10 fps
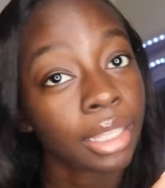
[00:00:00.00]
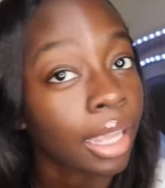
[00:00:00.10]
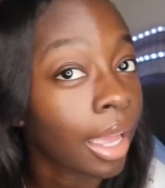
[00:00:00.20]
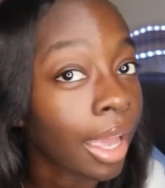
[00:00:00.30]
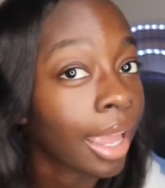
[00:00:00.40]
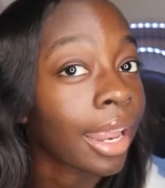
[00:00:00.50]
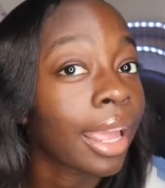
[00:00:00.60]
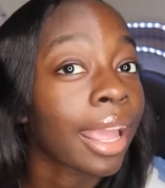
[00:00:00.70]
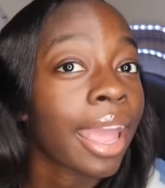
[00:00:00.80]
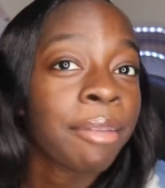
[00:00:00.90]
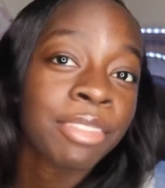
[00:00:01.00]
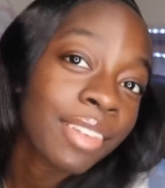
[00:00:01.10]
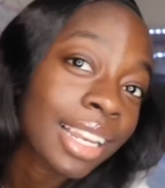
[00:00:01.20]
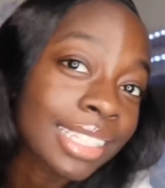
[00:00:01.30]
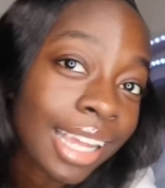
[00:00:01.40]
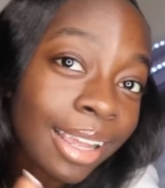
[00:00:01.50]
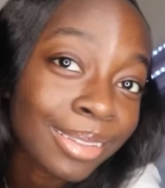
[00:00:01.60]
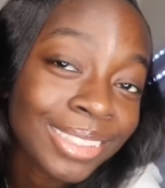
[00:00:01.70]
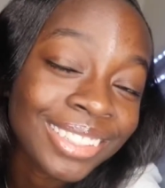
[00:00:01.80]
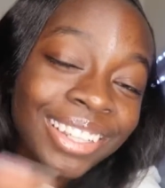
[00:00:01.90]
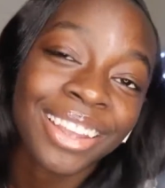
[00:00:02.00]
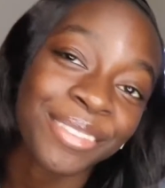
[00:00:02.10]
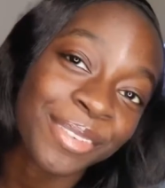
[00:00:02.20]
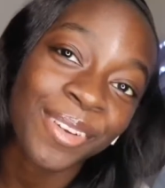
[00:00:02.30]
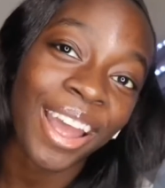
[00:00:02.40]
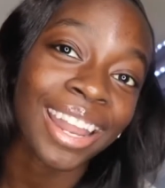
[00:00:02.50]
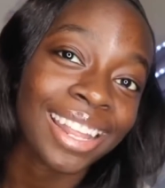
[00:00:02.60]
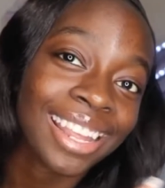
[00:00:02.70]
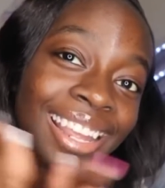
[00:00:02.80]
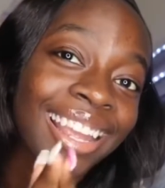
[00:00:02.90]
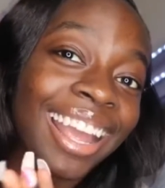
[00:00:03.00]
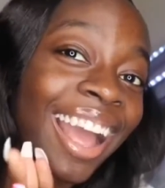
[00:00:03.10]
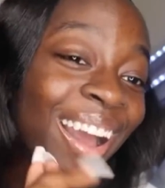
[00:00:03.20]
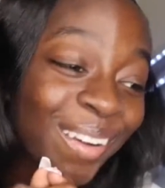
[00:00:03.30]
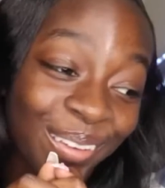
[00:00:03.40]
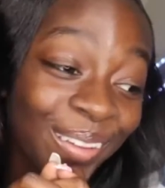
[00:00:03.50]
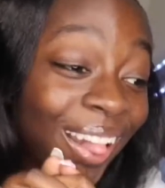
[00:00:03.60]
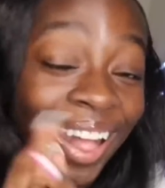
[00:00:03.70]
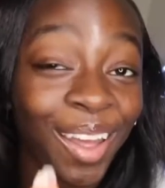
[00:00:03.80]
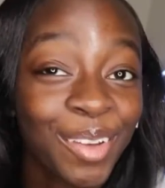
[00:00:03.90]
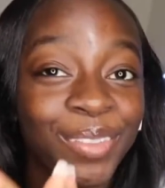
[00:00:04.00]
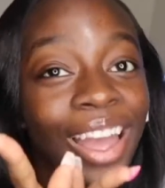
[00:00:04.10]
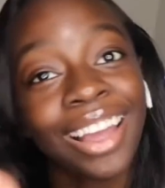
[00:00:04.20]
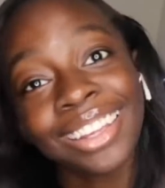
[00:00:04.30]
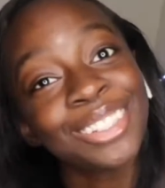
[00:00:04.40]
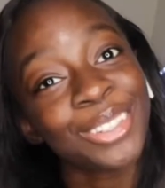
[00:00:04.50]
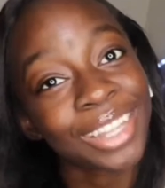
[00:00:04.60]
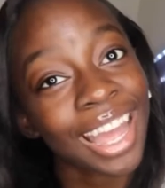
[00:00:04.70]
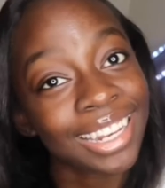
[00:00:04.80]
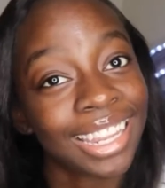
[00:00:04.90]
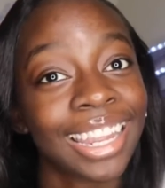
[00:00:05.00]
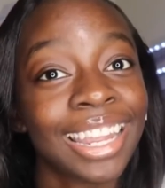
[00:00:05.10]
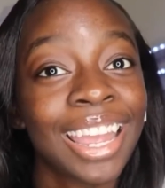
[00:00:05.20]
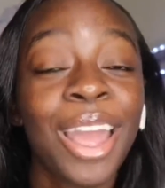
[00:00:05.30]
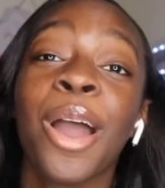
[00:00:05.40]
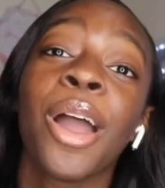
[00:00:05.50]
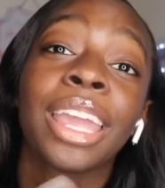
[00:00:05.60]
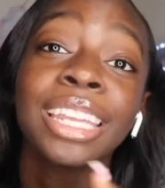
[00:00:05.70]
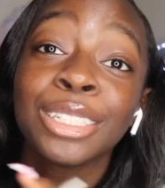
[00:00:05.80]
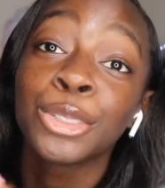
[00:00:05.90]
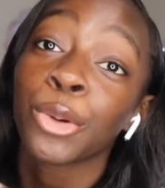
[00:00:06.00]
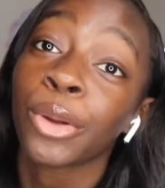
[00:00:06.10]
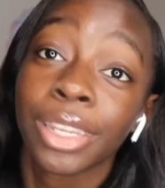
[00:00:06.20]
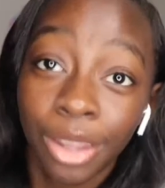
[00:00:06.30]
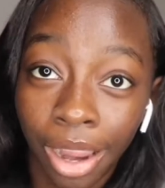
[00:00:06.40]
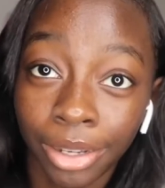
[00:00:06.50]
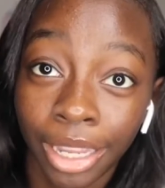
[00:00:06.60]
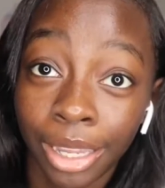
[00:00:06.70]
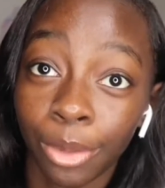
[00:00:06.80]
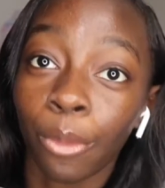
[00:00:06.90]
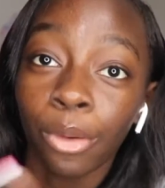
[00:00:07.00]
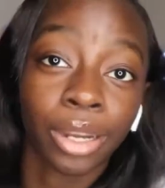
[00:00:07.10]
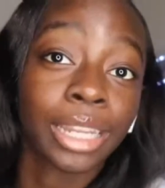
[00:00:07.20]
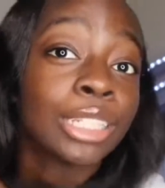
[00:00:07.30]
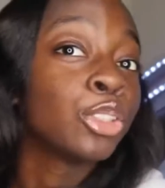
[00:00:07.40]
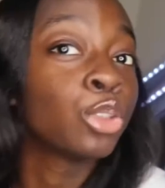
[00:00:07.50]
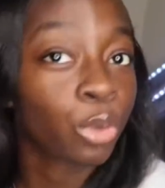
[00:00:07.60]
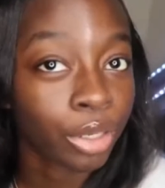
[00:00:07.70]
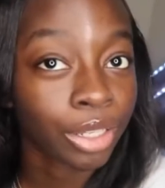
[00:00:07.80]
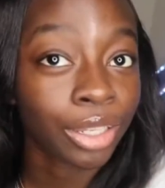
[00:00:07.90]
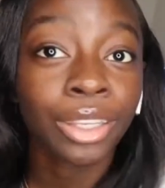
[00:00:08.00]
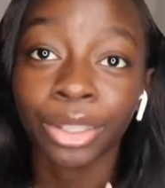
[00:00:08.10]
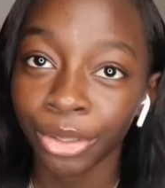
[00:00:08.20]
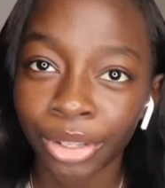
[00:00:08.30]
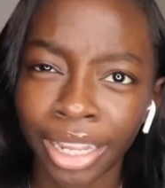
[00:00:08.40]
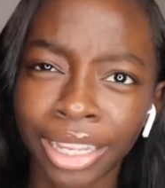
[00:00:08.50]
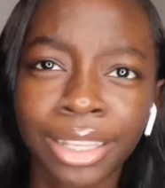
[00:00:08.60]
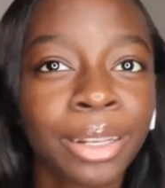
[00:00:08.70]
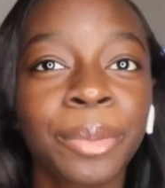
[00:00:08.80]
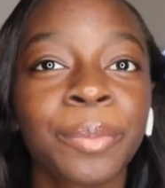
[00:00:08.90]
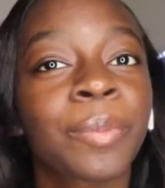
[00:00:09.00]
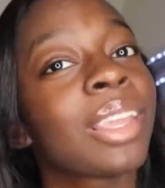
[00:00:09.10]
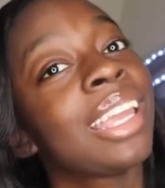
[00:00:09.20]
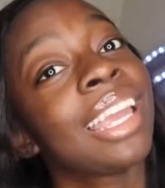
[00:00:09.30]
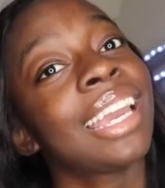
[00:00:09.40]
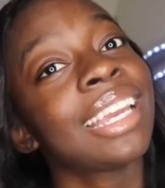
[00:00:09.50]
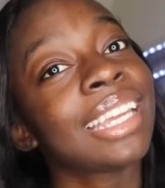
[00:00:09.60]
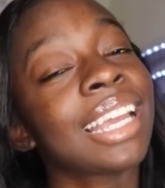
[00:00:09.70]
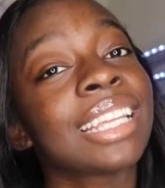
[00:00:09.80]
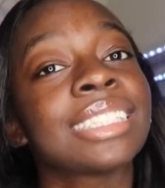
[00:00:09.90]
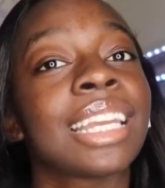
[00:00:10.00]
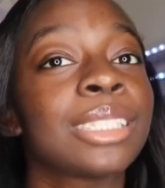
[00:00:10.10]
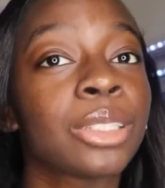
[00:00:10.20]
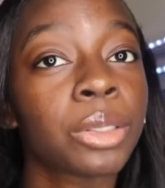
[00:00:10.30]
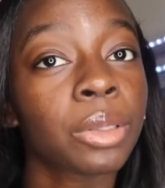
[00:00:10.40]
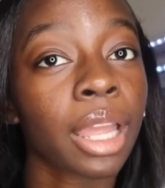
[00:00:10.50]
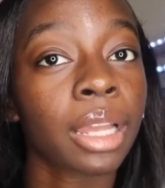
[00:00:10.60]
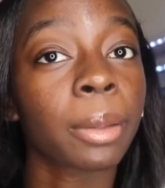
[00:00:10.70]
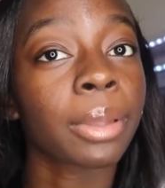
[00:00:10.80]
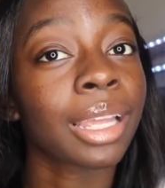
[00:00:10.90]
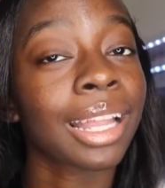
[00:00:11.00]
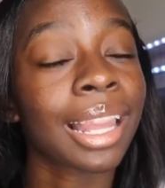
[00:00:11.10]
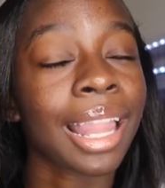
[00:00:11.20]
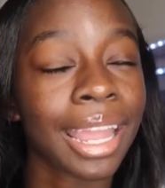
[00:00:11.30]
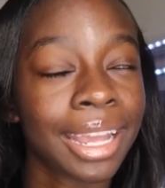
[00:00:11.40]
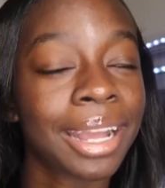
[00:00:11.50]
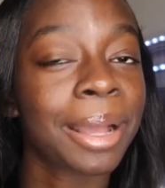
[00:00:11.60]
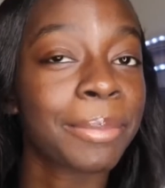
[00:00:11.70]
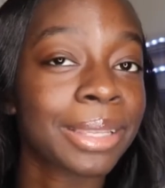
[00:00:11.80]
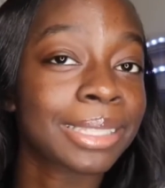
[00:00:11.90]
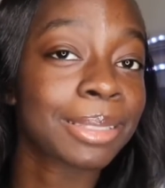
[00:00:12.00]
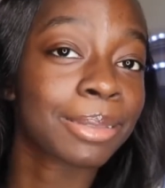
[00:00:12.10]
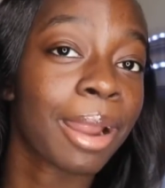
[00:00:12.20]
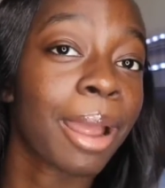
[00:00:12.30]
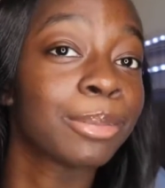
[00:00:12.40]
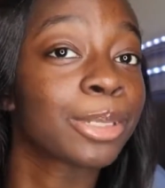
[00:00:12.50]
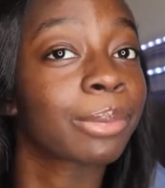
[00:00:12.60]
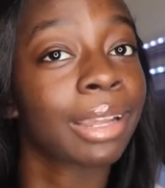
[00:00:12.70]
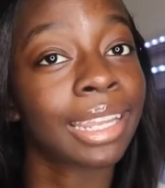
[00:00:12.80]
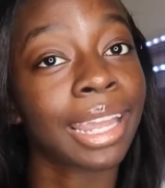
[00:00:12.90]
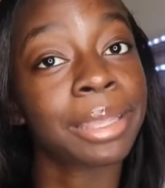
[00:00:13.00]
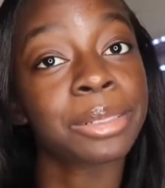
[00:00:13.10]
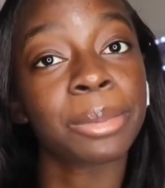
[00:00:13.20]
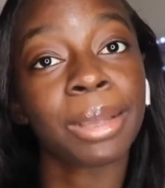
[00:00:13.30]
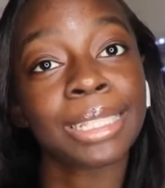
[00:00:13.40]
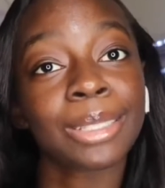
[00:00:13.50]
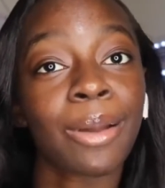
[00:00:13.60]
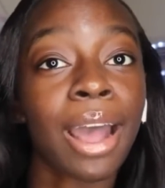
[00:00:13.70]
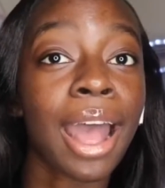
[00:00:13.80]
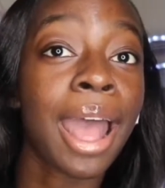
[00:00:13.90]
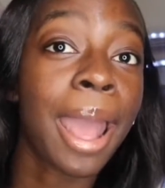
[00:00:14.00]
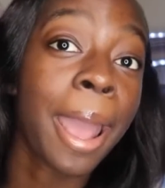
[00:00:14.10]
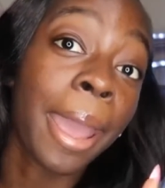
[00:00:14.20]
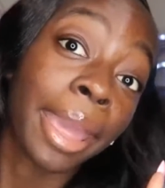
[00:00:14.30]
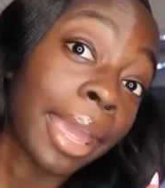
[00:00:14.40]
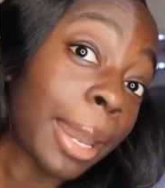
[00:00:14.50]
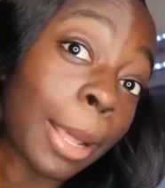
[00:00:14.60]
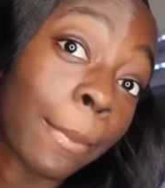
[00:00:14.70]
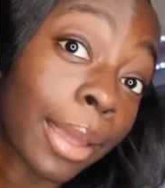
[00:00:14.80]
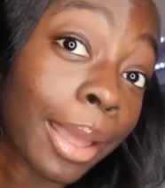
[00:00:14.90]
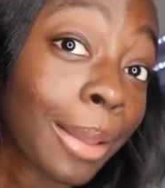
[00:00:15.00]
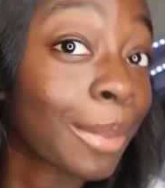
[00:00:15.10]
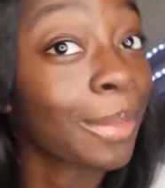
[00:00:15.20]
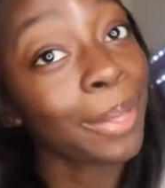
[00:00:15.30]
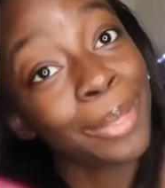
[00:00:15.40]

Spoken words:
yeah, and happy Valentine's to everybody. I hope y'all enjoy y'all day. Enjoyed y'all day or enjoy your day, you know. And yeah, stay tuned. Like, comment, subscribe, join my gang, join my squad. And I'm out.